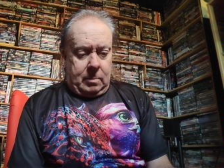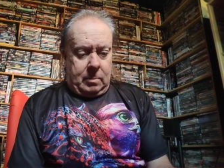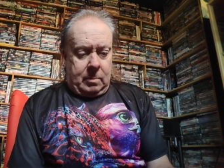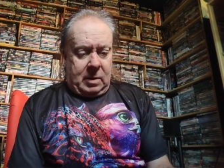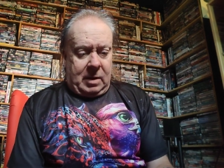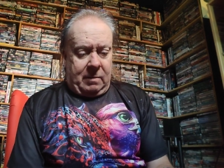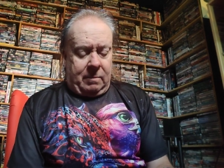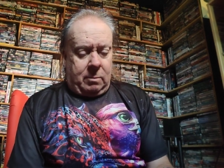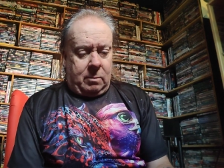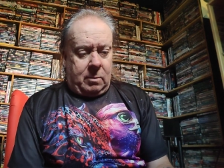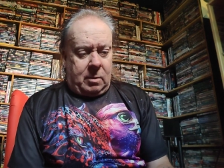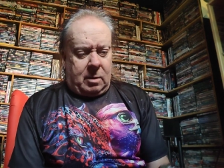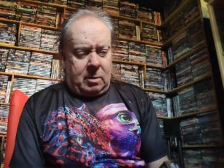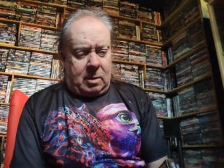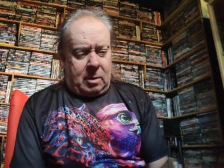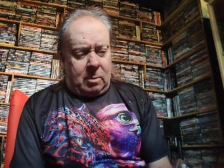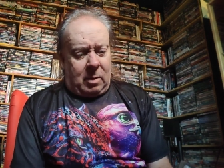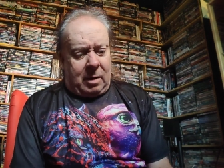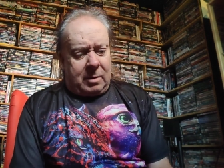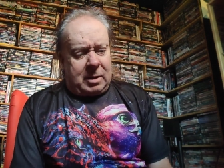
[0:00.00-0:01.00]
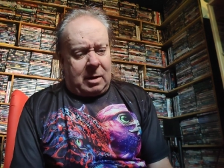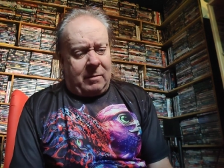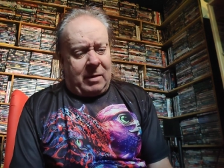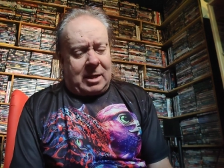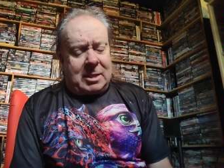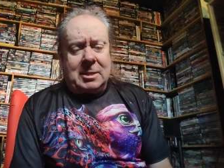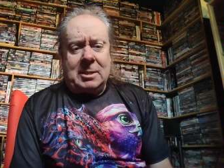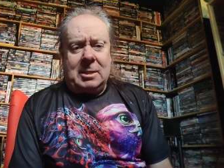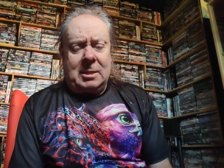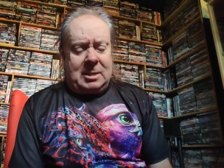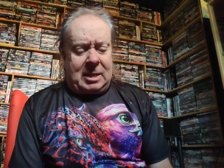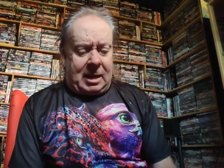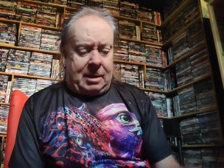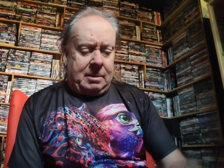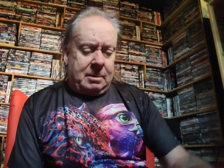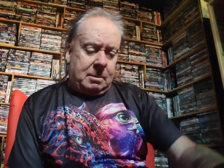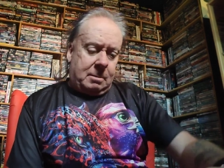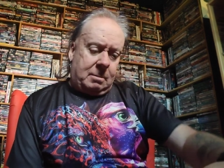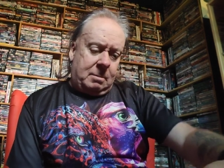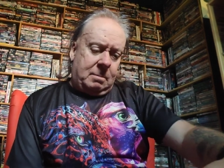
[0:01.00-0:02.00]
we have, I don't know if that's
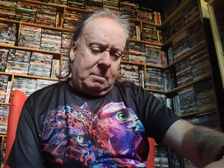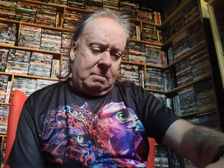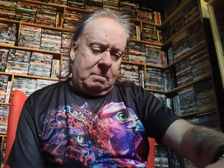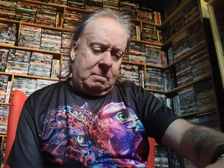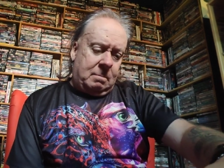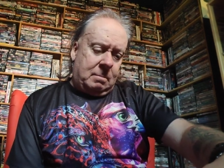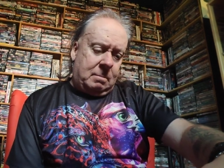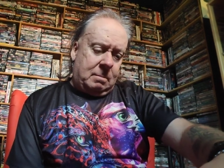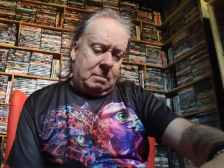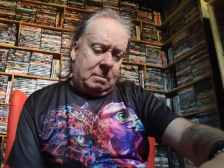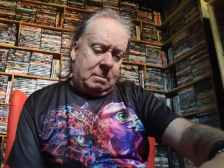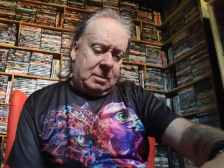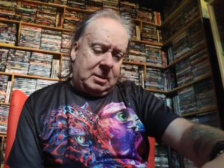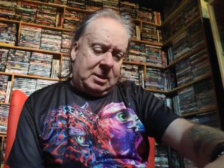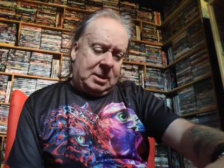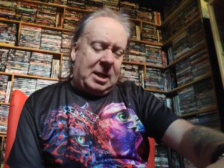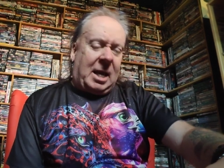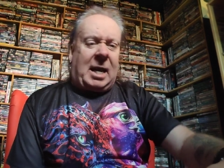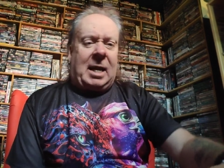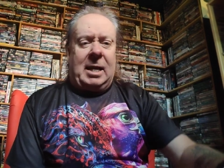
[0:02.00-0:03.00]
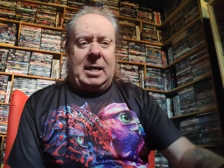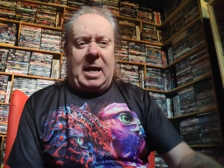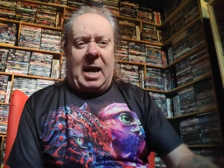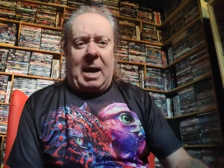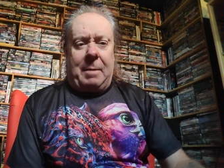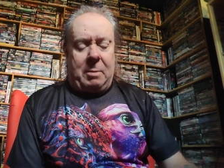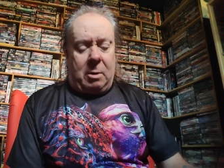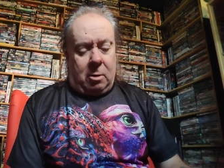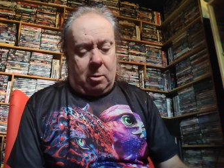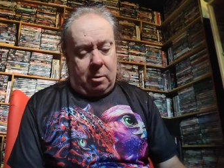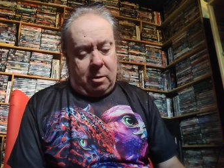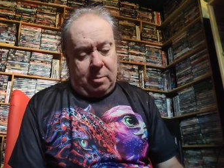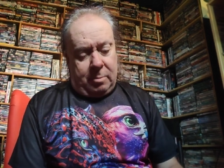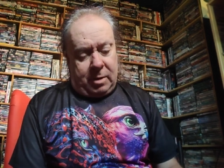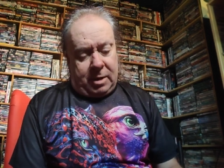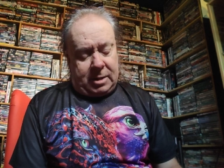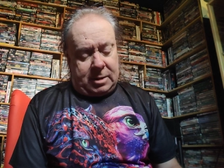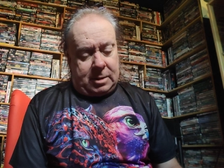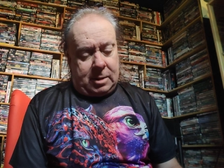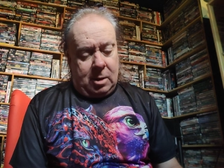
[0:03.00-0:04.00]
exactly Hammer horror,
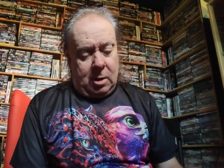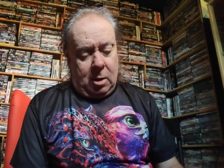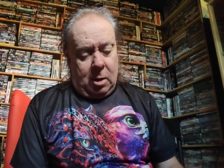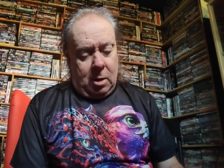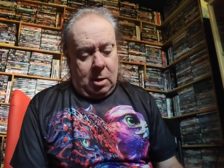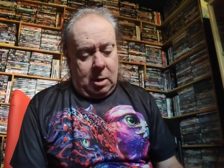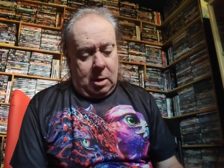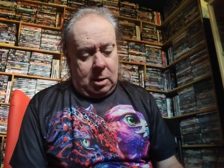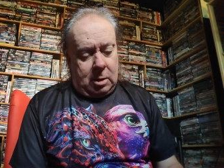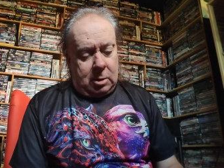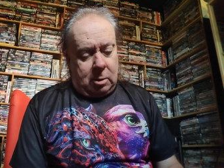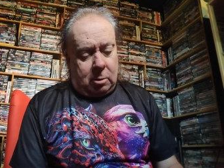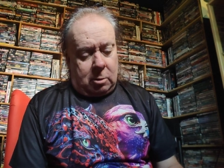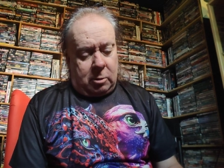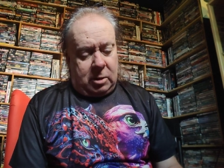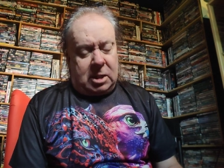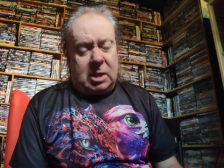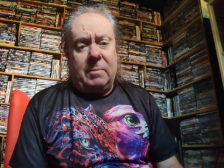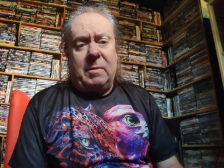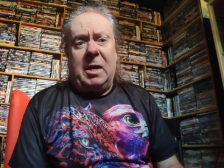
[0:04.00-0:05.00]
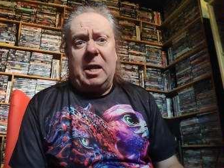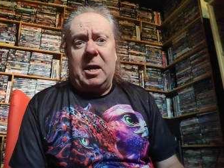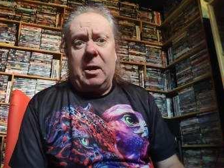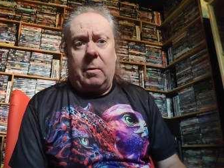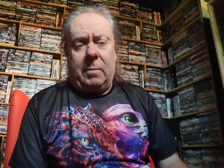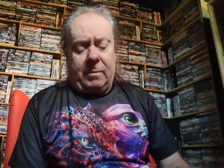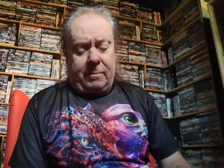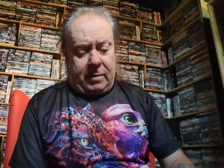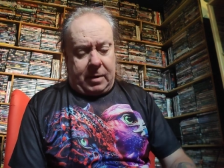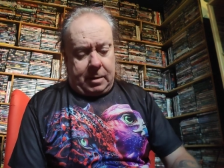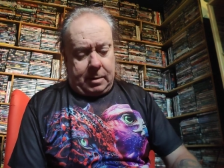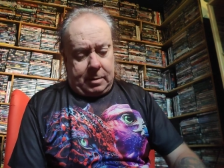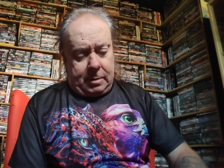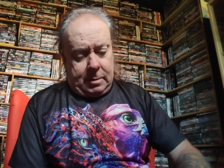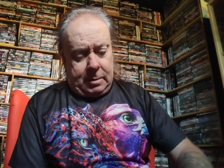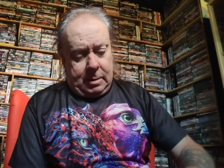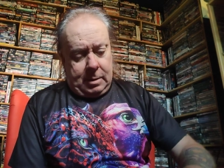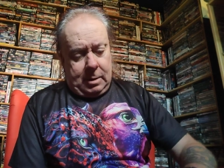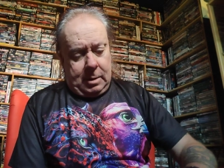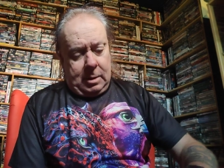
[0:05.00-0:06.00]
but it's got Christopher Lee on the front.
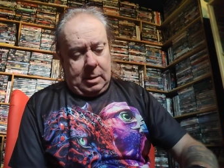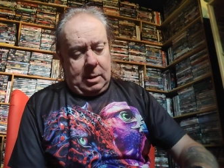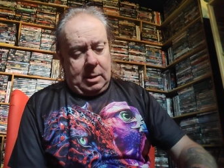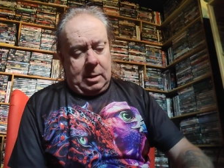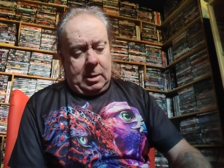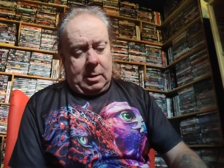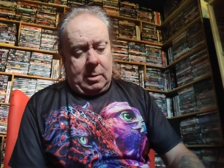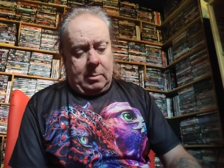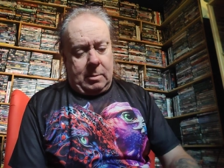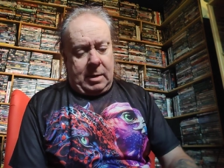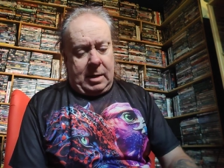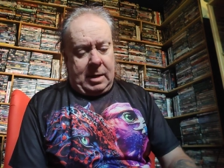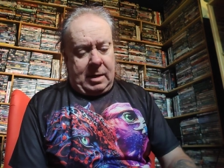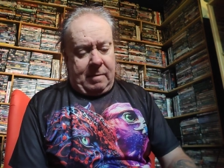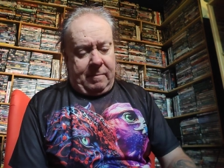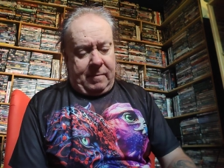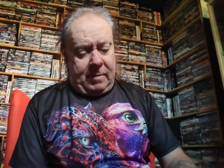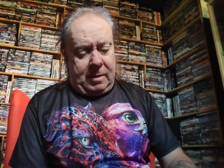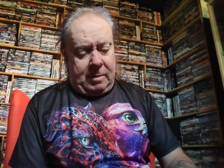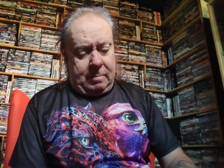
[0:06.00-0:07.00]
We have